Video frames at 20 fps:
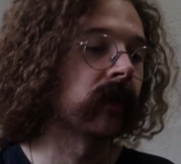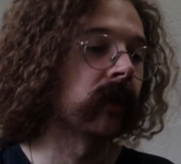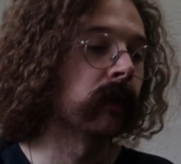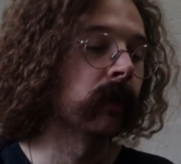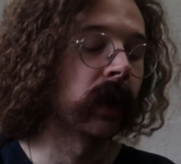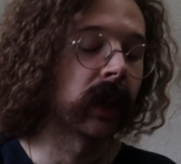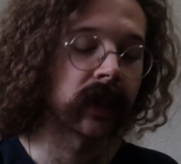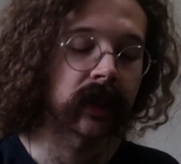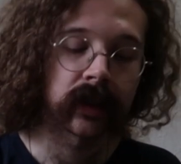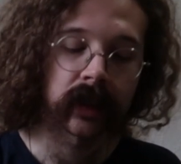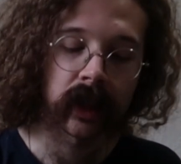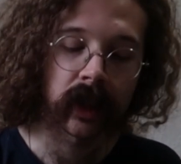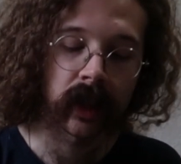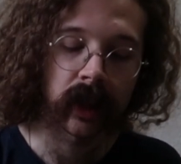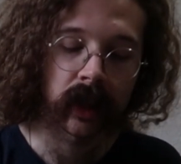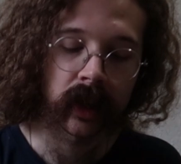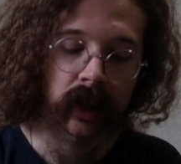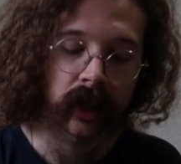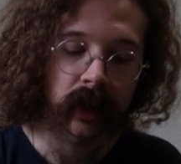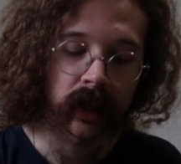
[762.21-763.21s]
But
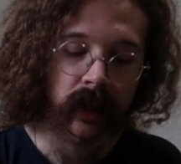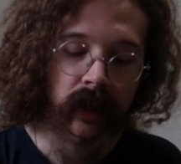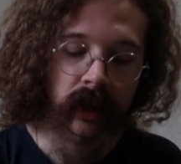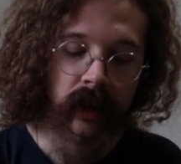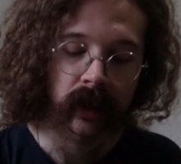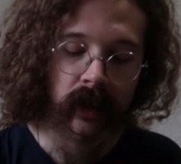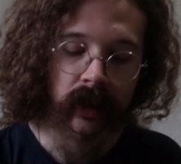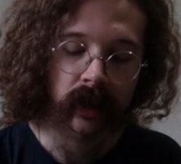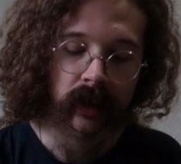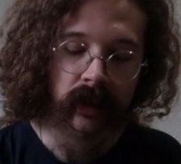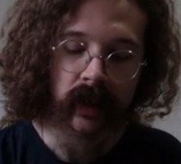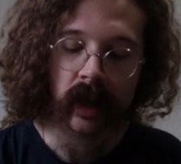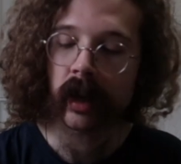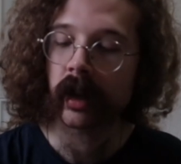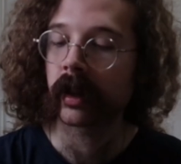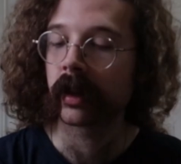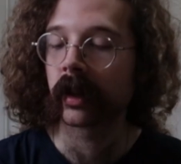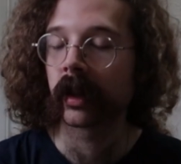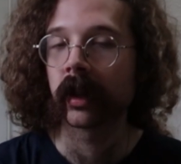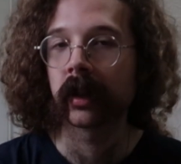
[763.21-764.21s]

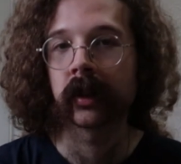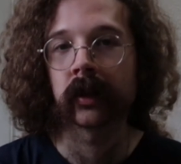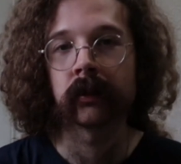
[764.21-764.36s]
yeah,